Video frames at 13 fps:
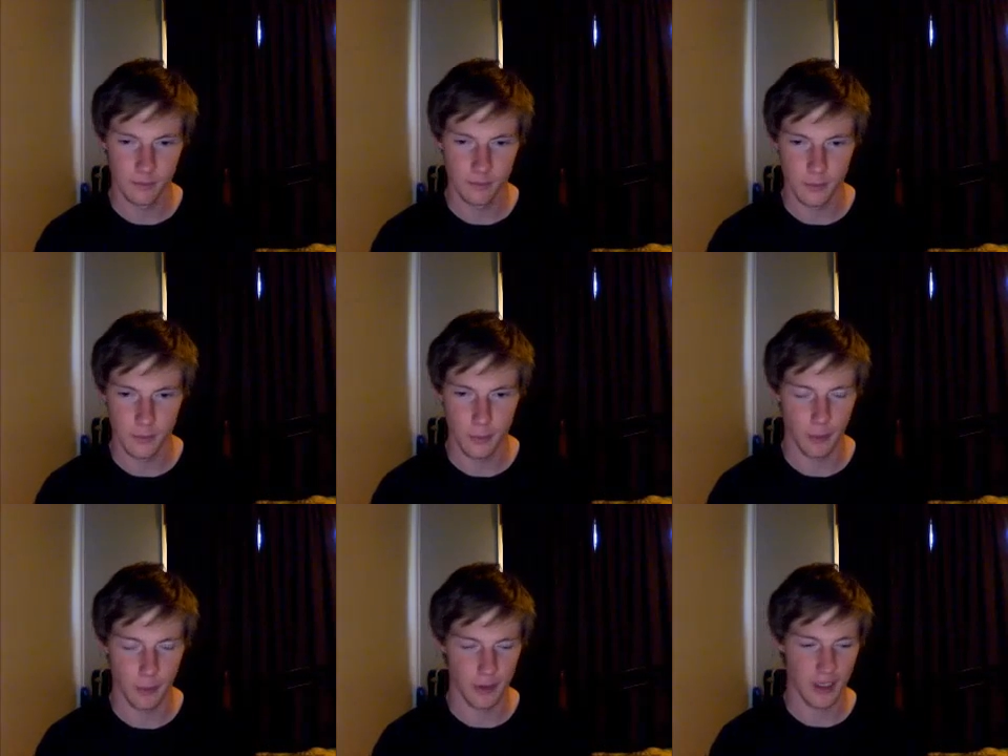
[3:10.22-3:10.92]
was
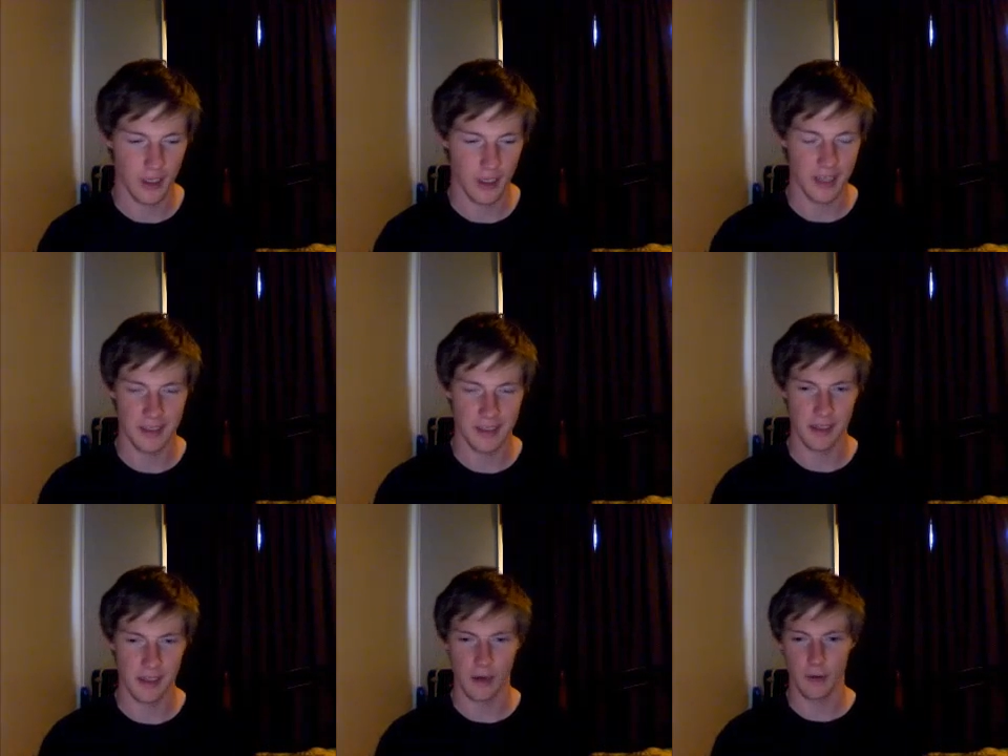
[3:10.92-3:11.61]
pretty much
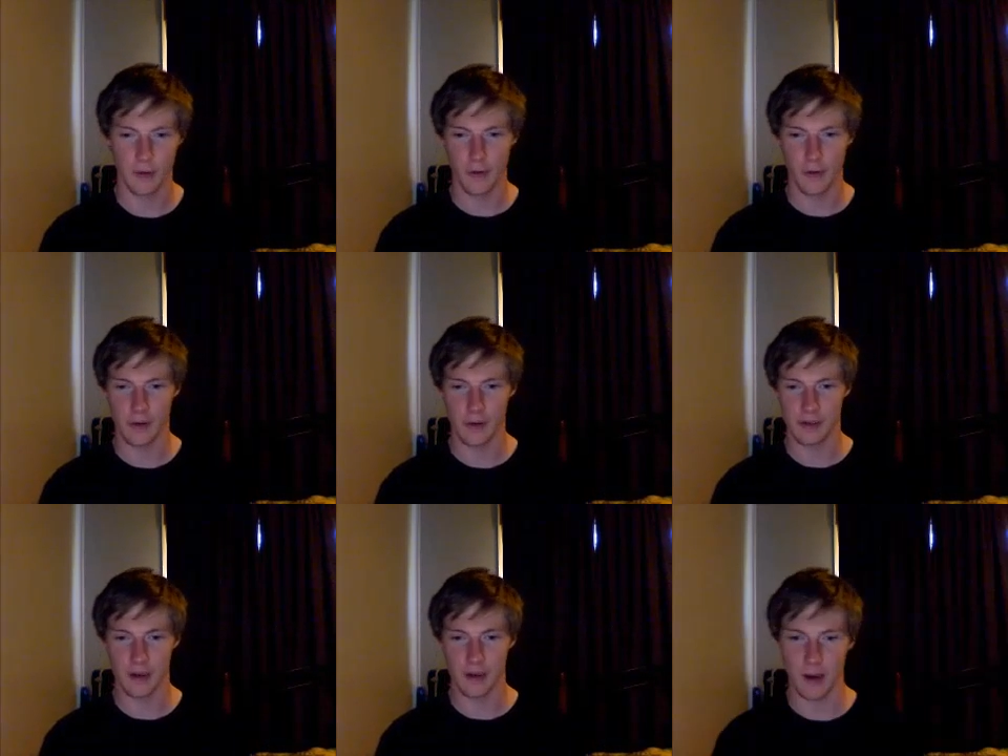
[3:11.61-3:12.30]
kissing the
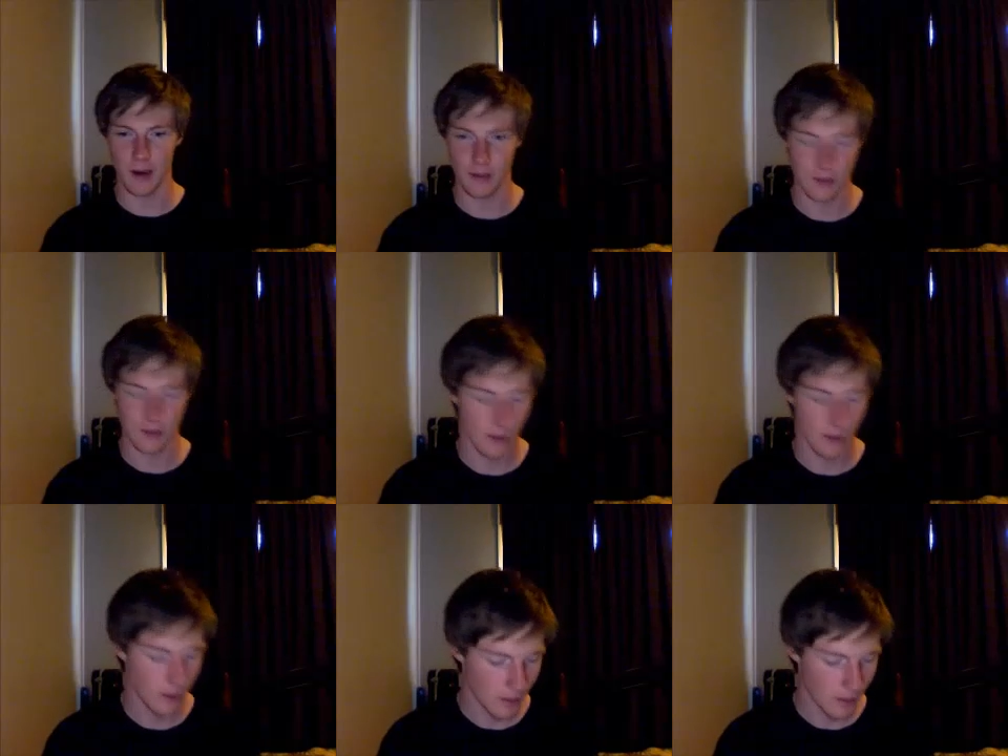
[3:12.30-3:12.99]
authority's ass,
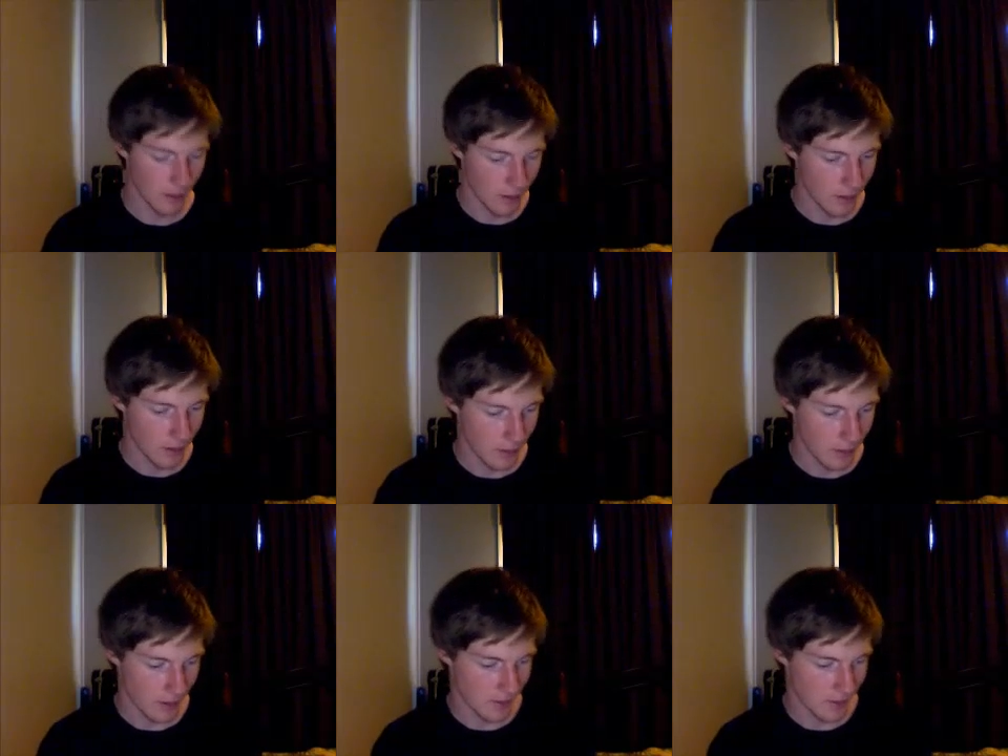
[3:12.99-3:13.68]

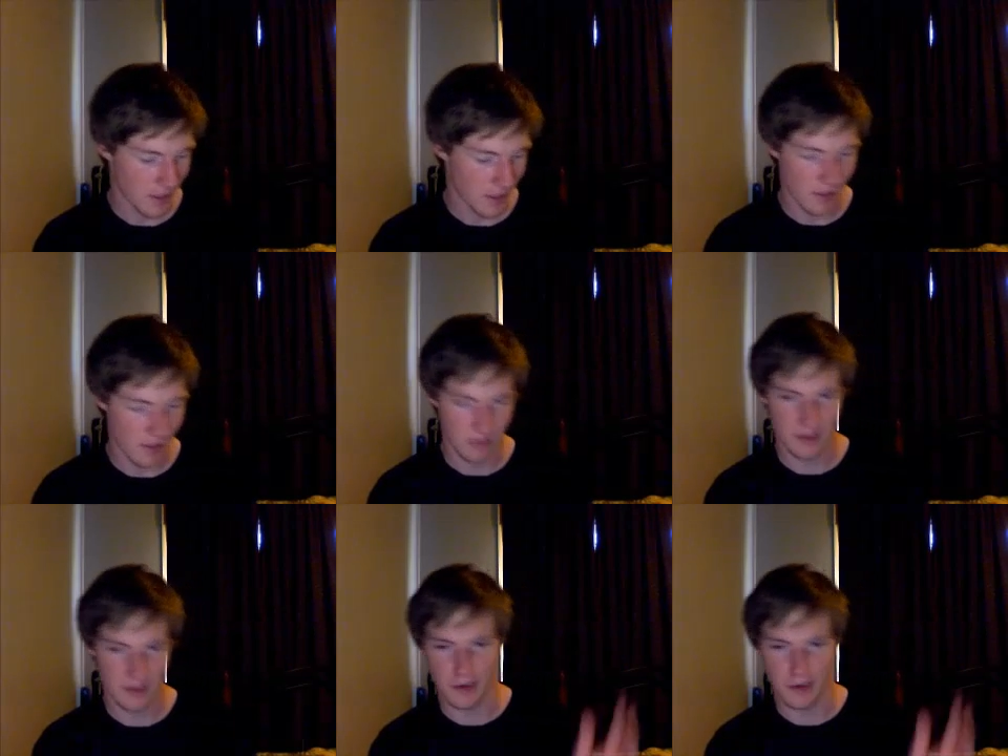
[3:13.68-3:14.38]
saying he was
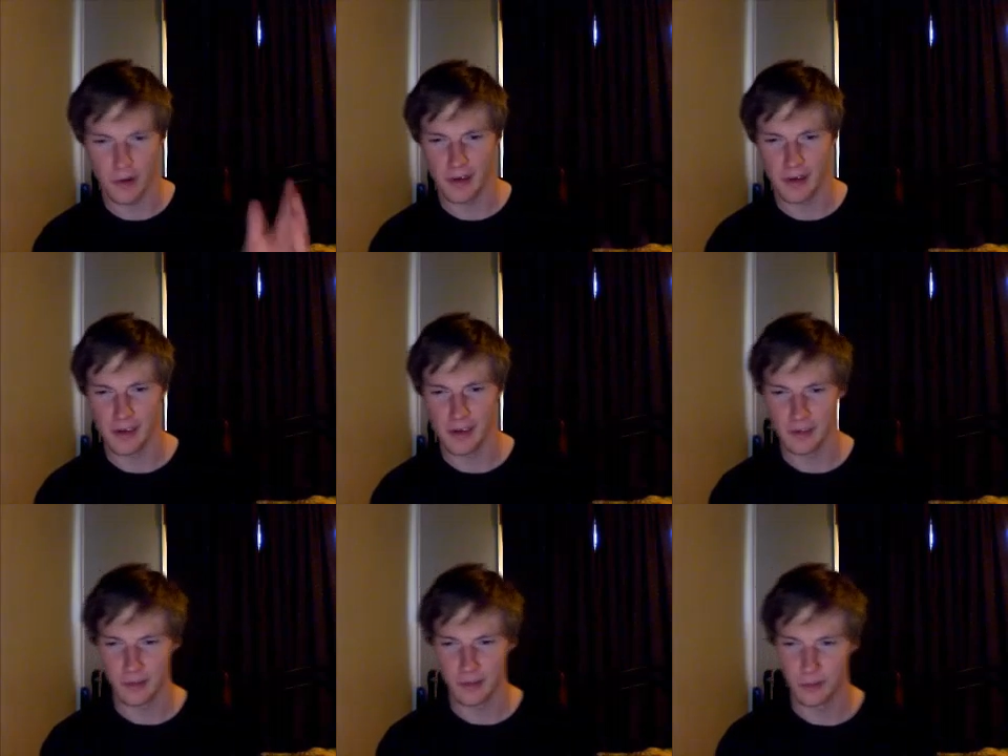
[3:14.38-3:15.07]

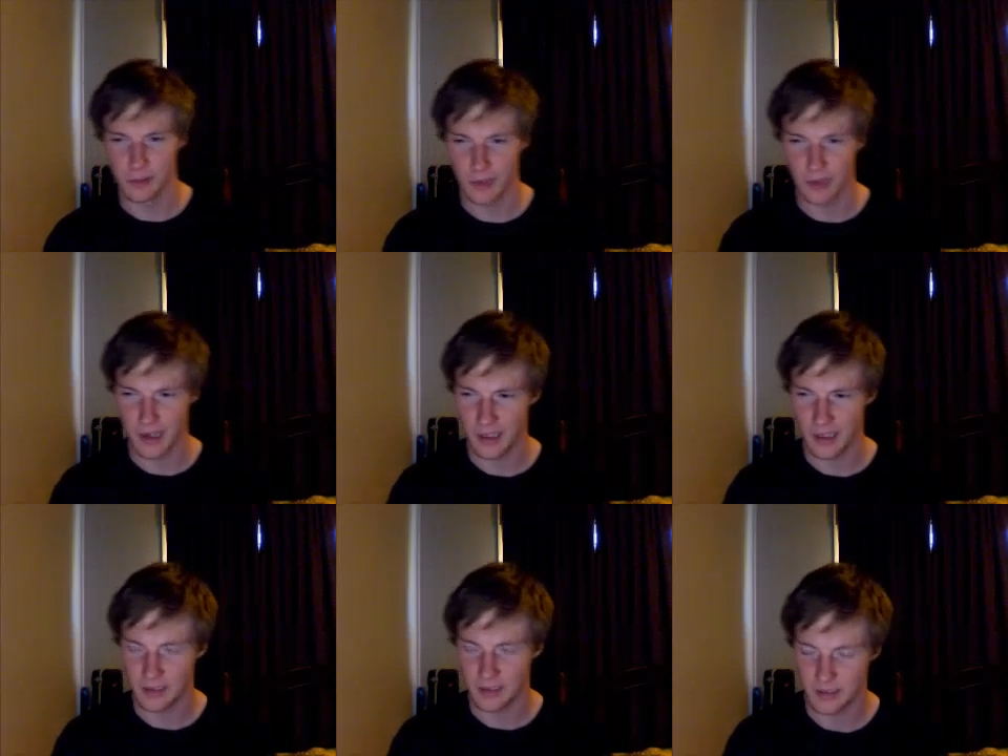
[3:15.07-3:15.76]
sorry and all
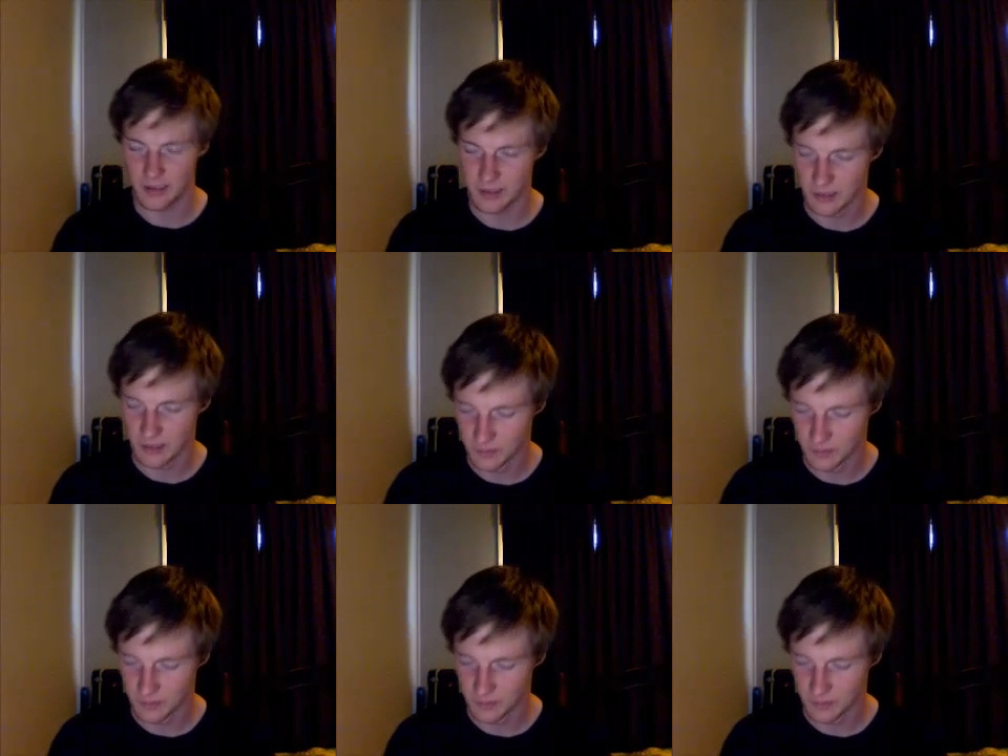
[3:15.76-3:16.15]
that, and